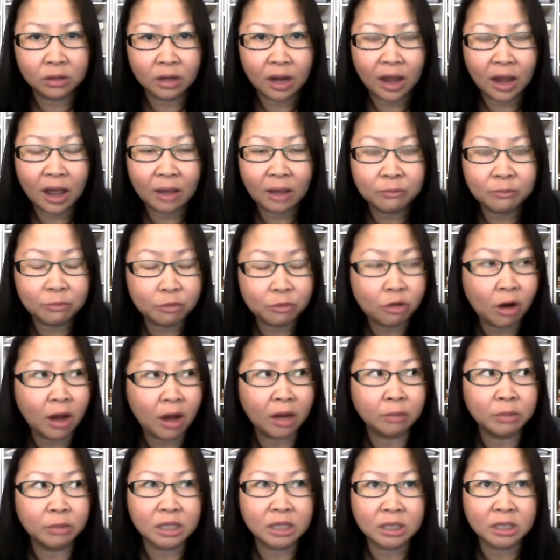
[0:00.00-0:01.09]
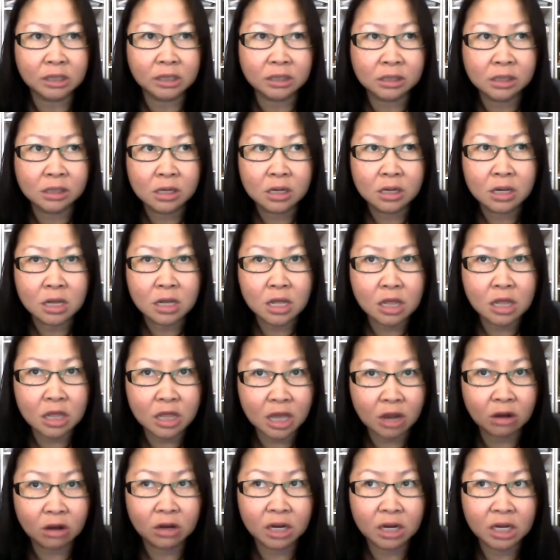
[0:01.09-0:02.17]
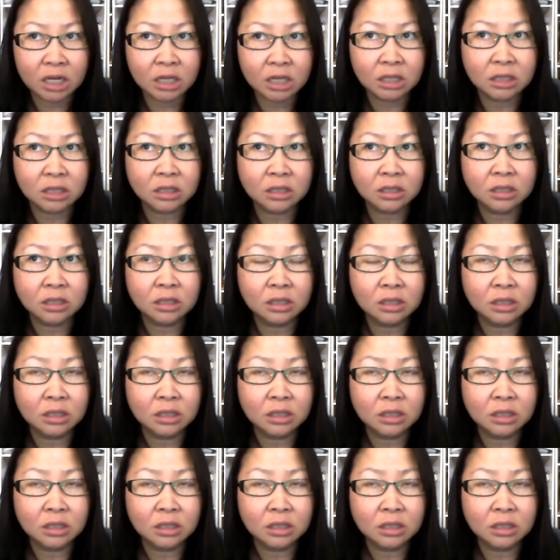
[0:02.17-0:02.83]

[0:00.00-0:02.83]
I'm crying because there is